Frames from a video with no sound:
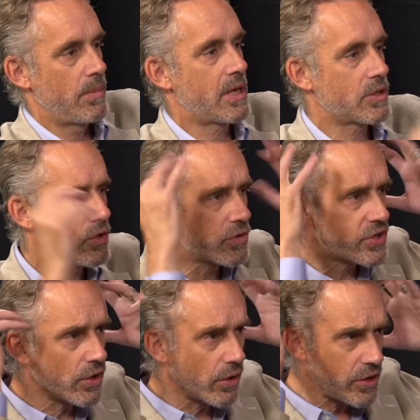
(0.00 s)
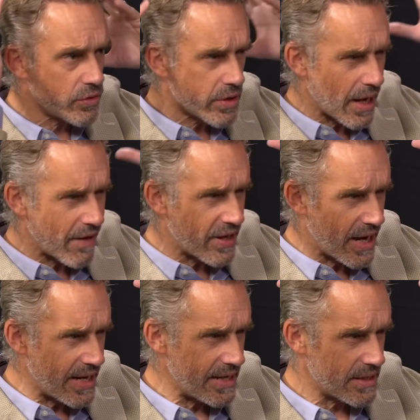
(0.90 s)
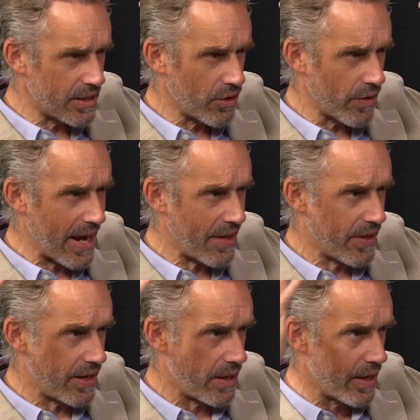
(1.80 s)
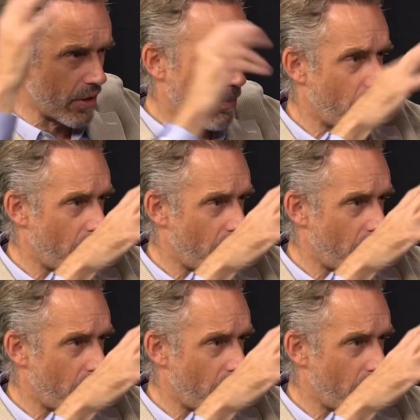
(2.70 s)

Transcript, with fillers: because you're still you still have the ideas in your head that that are